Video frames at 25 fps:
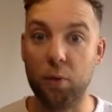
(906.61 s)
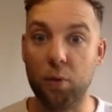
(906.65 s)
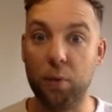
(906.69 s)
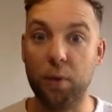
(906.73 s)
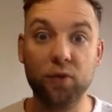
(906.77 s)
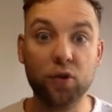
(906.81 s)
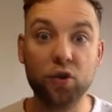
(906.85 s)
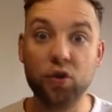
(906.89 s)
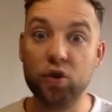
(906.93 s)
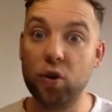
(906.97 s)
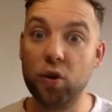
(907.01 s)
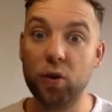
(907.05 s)
we've
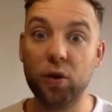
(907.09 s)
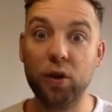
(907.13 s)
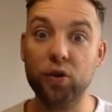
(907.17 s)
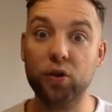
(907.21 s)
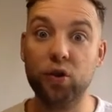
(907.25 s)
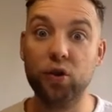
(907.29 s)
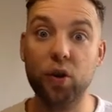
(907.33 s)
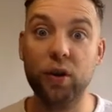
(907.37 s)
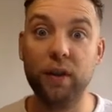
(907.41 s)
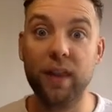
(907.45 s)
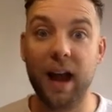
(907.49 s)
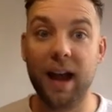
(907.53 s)
just
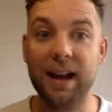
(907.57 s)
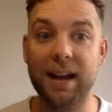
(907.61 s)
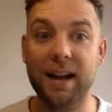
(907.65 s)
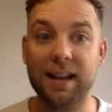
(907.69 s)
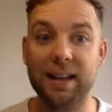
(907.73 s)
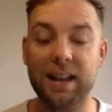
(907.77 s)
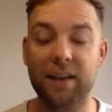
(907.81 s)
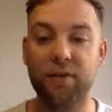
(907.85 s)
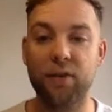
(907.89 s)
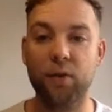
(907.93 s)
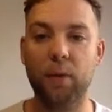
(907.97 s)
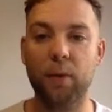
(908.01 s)
done that in a
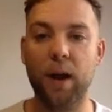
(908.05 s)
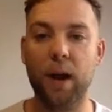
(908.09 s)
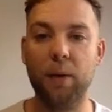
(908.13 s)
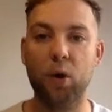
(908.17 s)
different way.